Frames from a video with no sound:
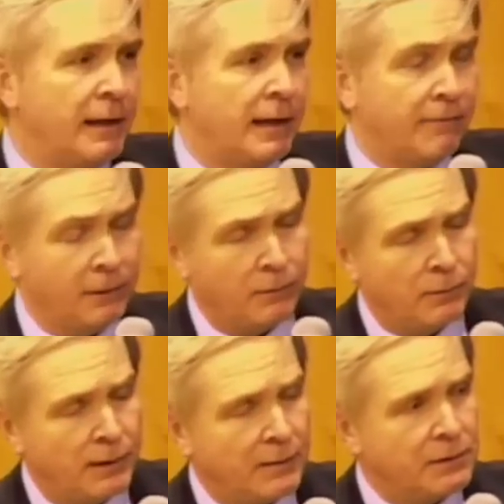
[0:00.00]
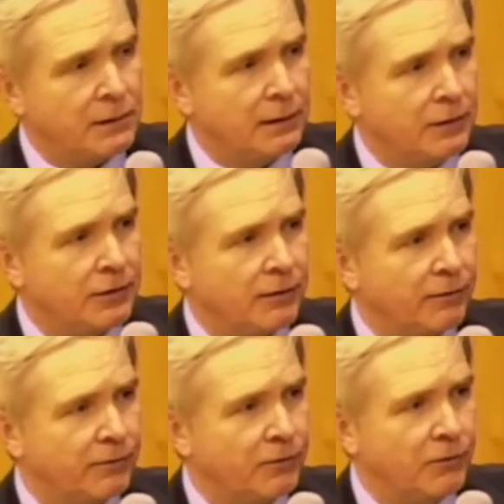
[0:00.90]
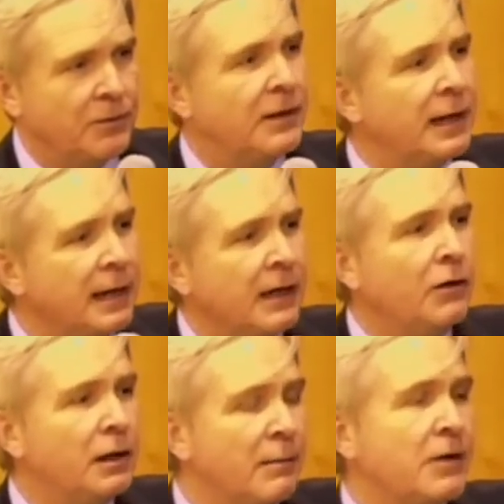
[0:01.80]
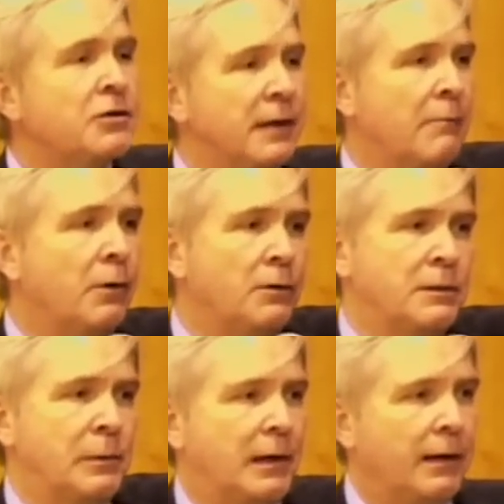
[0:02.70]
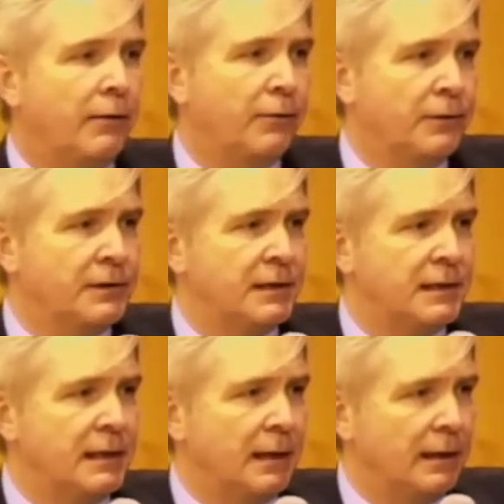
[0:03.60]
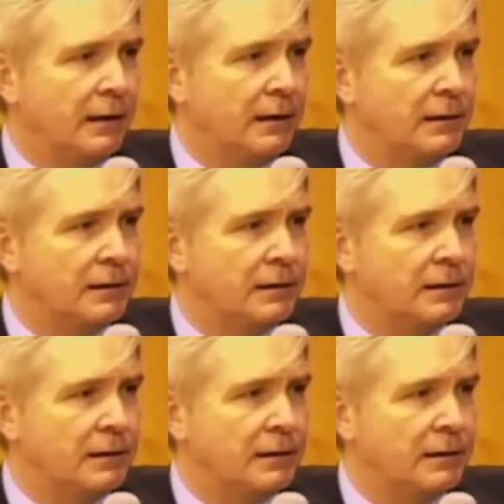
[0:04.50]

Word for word: Avenue would be absolutely transformed. And right. you can imagine that multiplying through a city like this.